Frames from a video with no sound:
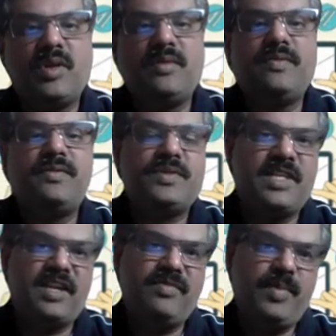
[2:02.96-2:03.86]
of
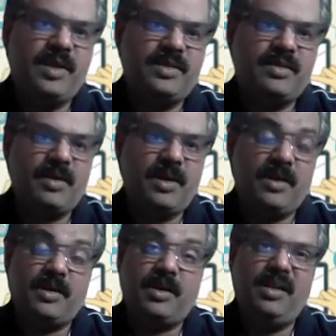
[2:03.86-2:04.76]
self-paced
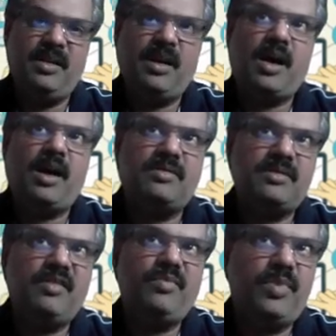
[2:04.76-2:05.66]
learning, how
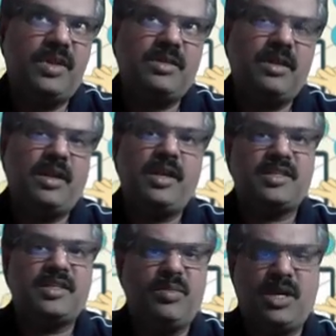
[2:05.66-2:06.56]
self-paced learning
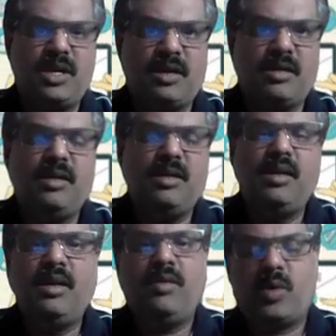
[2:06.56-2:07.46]
has to be done,
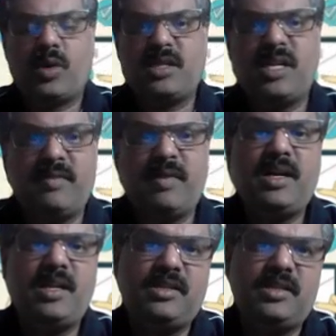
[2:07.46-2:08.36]
what are the
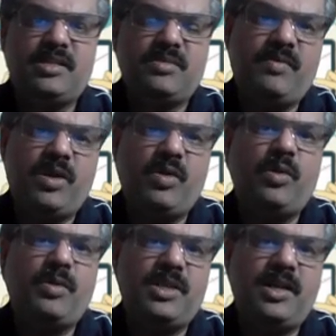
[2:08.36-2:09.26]
advantages when we
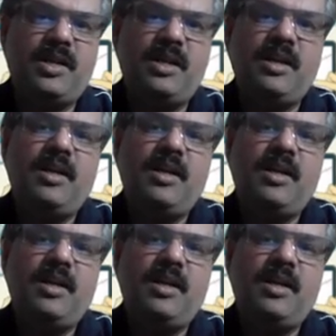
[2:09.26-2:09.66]
go with that.